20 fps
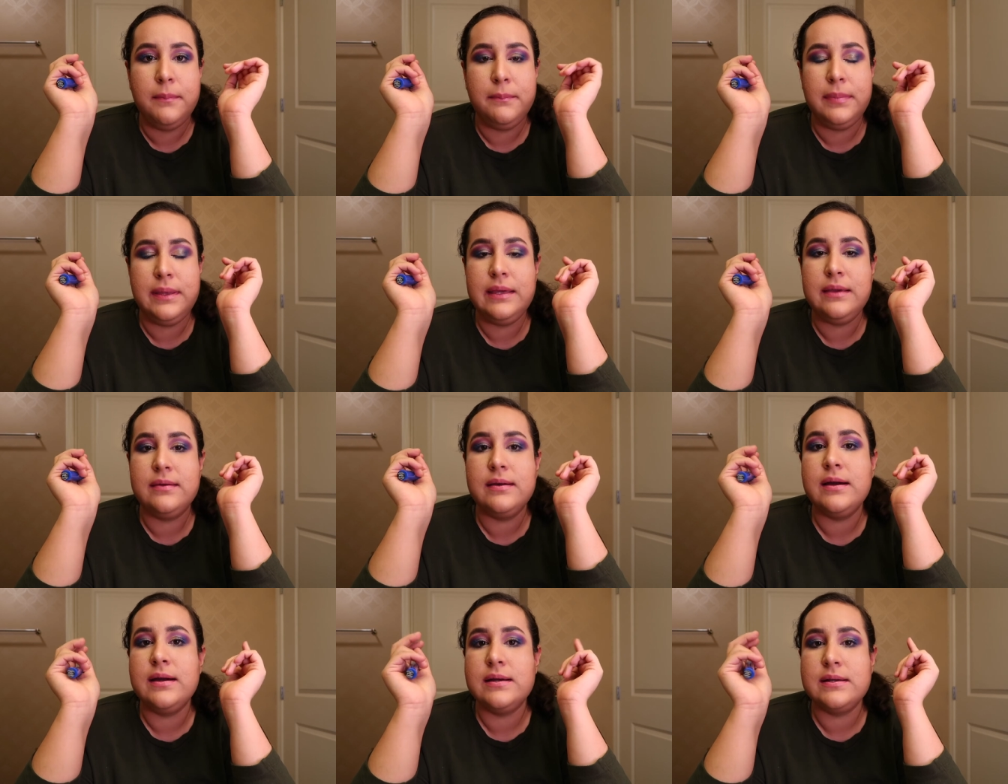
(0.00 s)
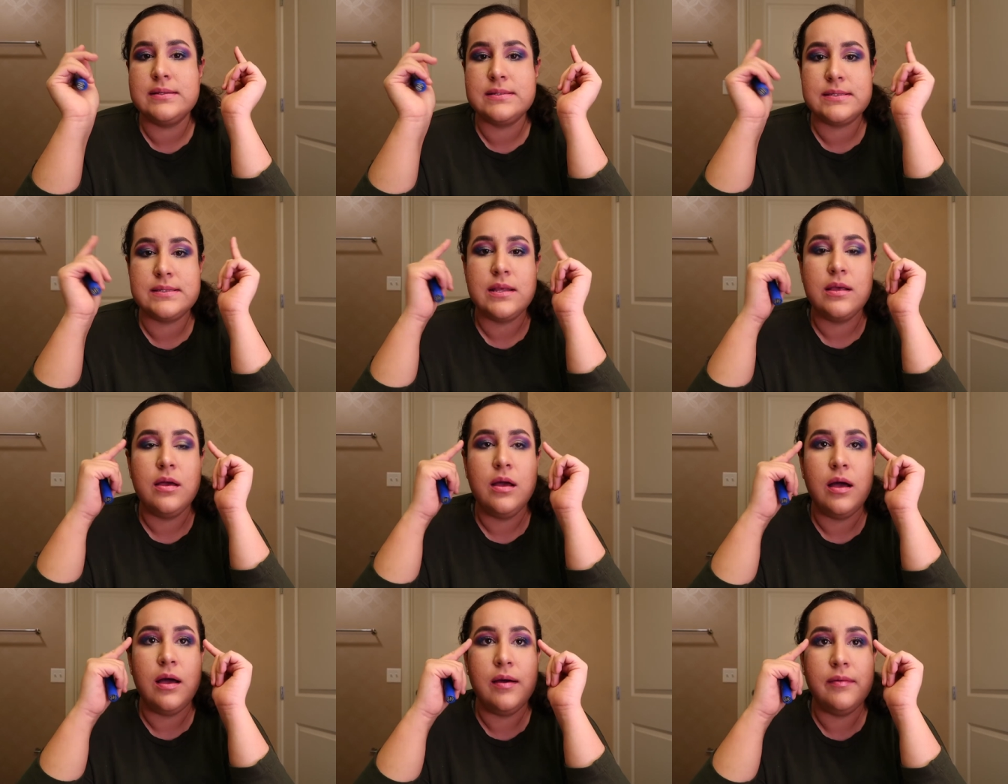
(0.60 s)
because
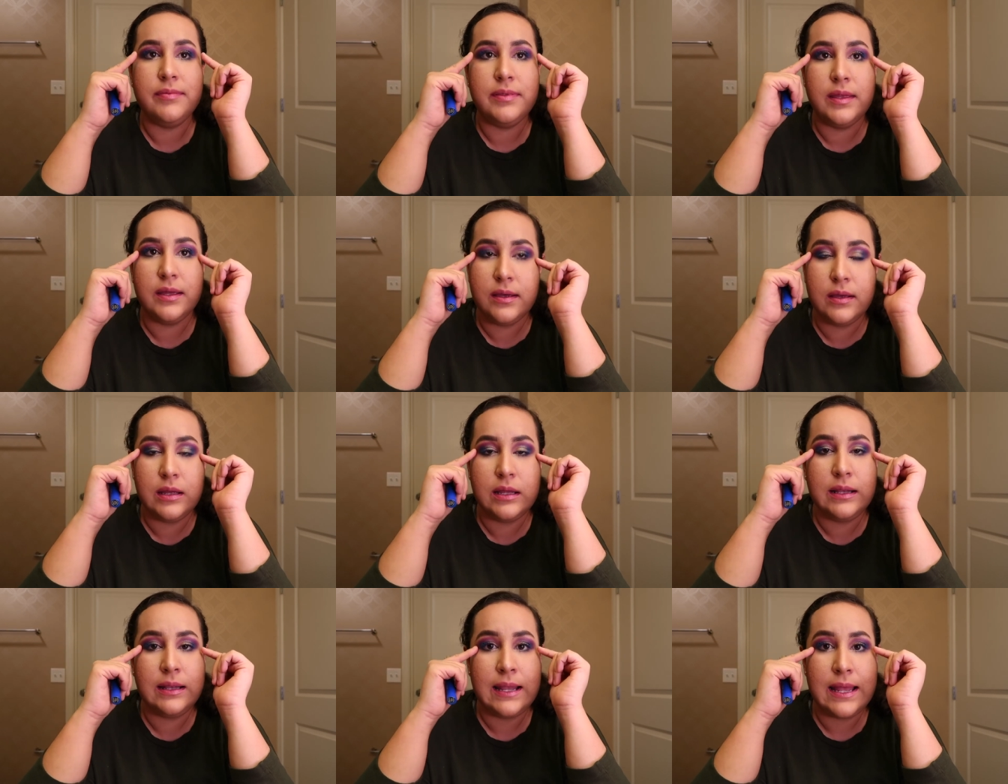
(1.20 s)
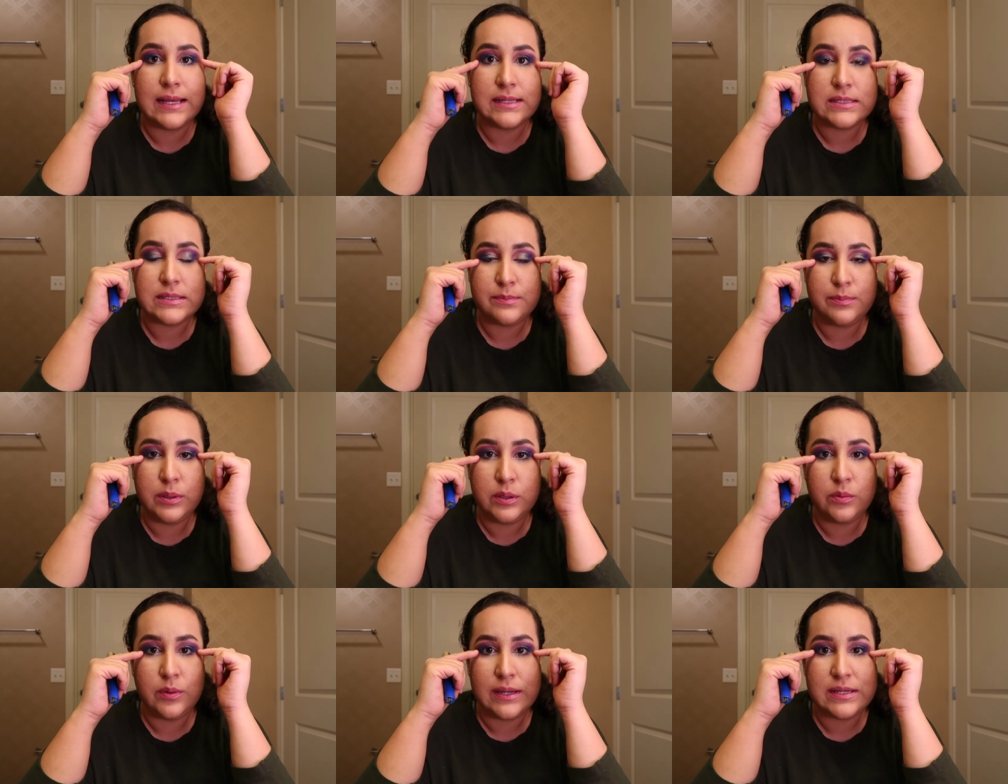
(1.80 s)
of the
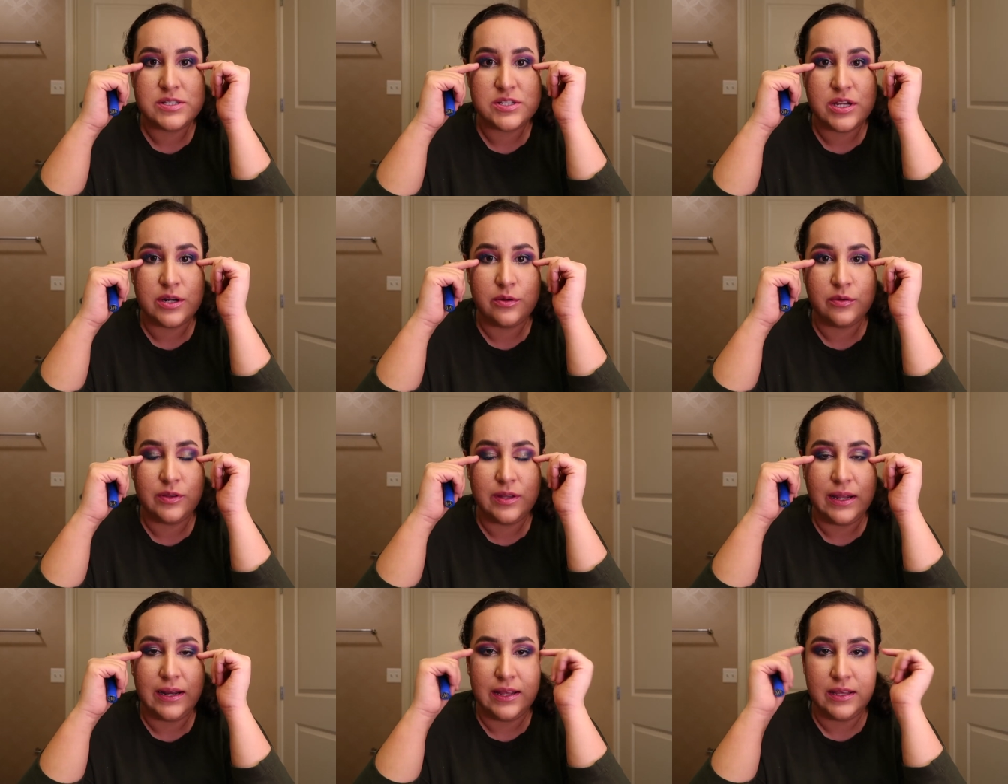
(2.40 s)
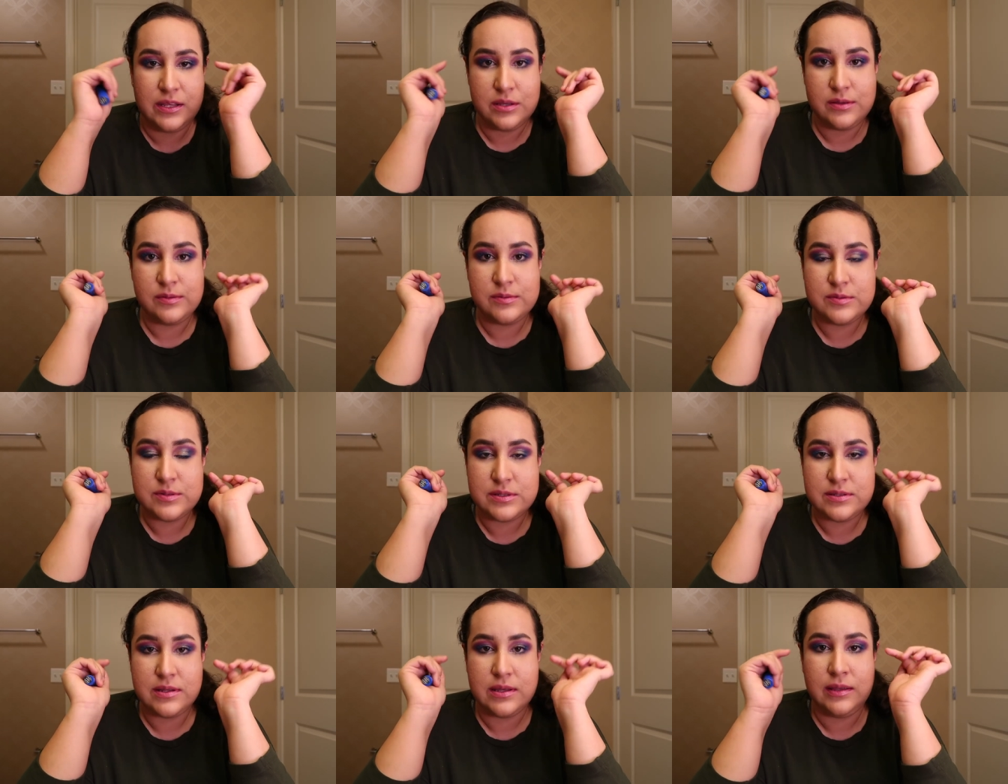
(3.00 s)
last blue eyeshadow that I
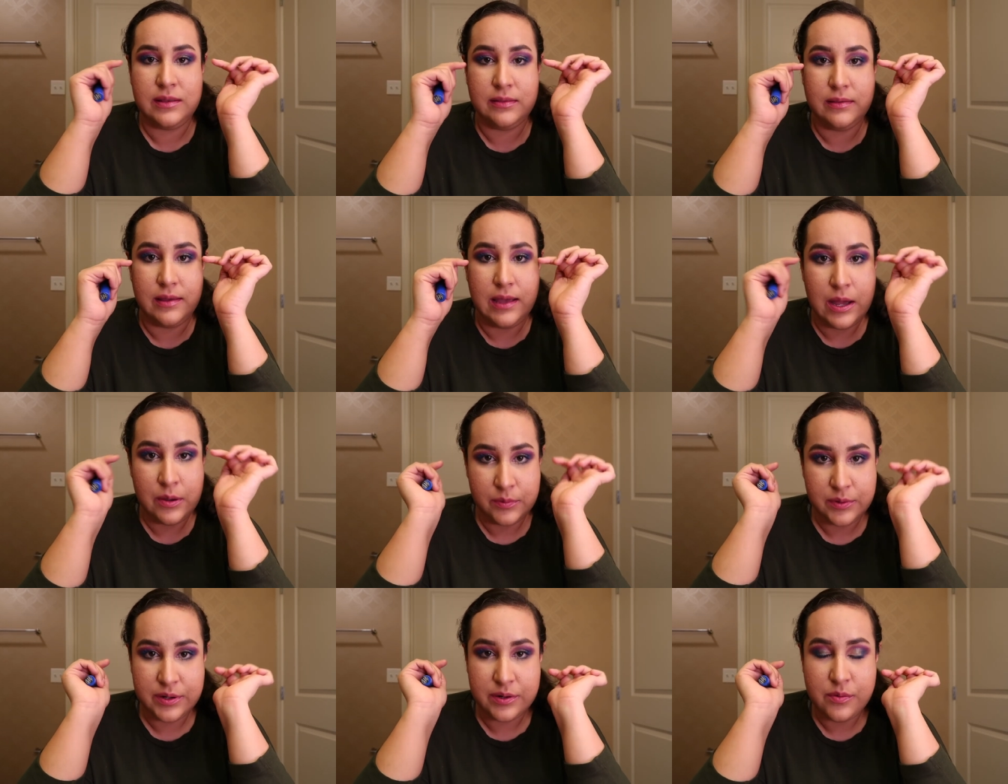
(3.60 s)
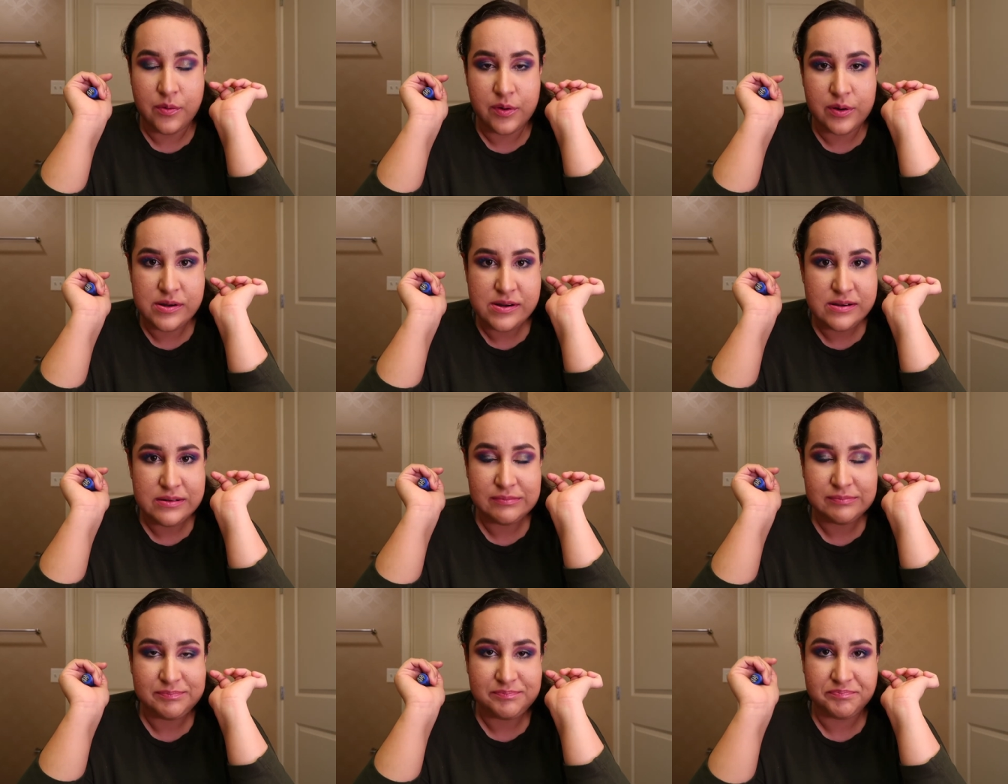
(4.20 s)
used in the outer
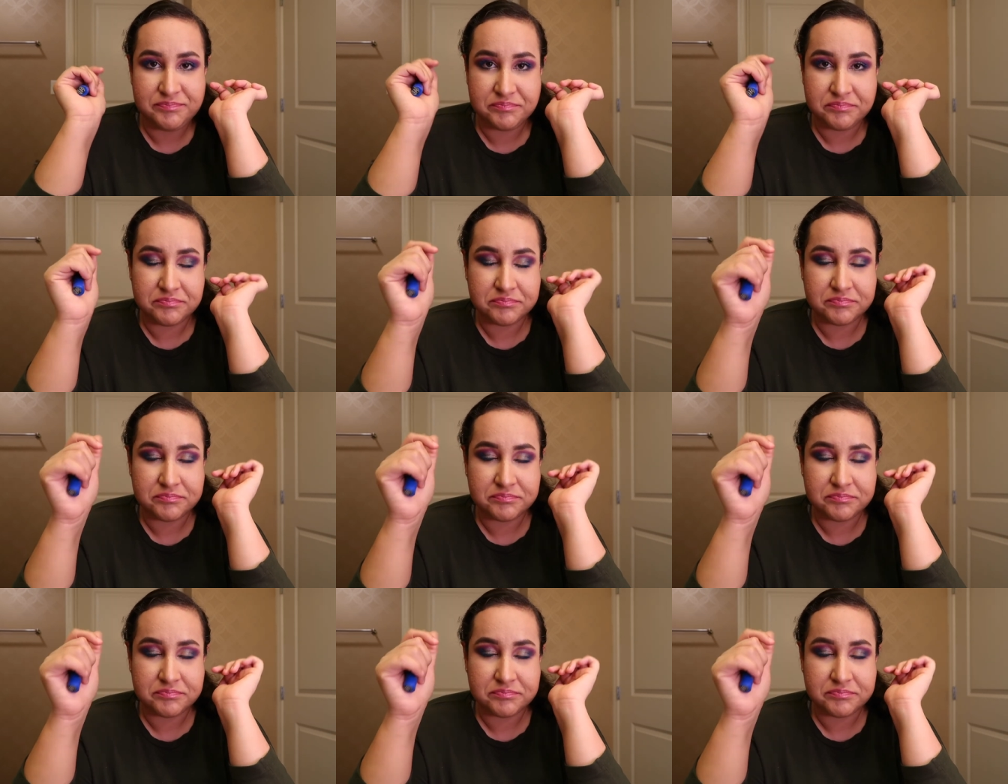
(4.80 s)
corner.